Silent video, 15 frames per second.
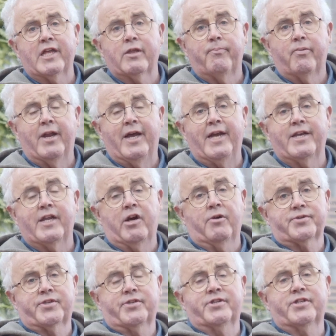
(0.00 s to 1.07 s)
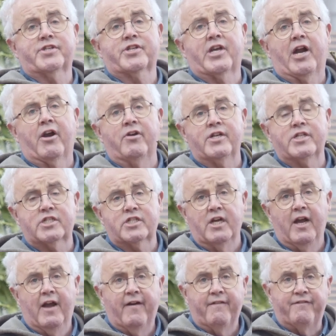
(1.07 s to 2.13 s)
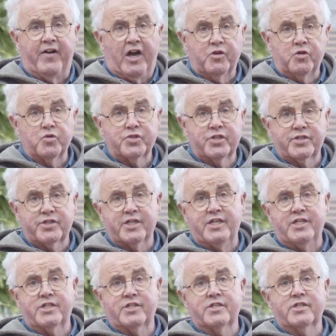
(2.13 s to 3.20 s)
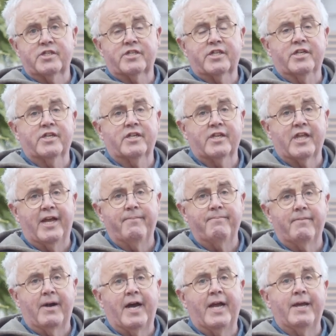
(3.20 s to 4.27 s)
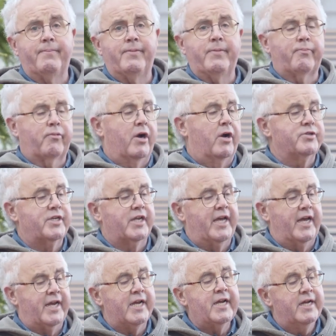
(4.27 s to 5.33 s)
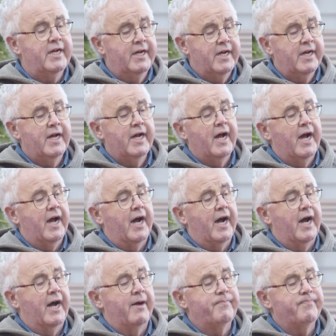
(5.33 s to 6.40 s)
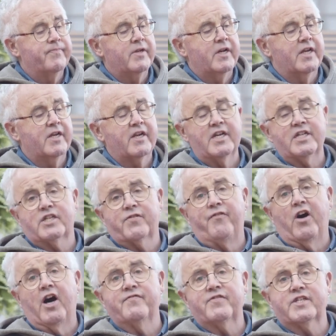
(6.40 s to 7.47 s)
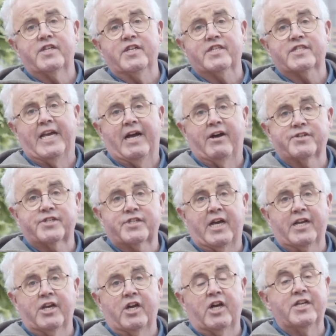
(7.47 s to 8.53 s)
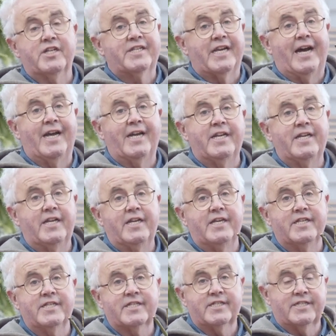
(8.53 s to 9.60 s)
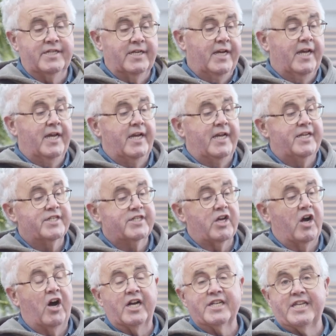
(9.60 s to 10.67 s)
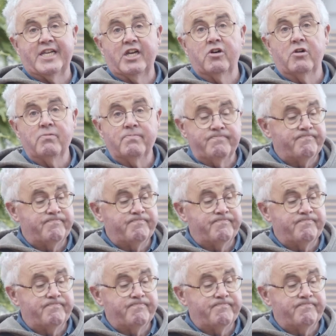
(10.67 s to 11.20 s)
the plant helps to discourage fungal diseases that they may be prone to getting. At least 5 to 6 hours sun a day is ideal.